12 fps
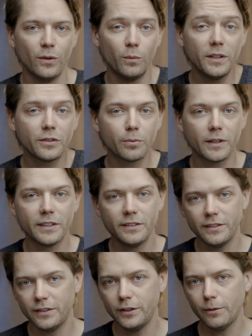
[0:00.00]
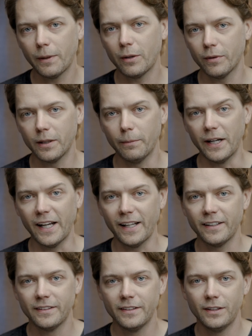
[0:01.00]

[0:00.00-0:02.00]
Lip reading: which one you might wanna buy,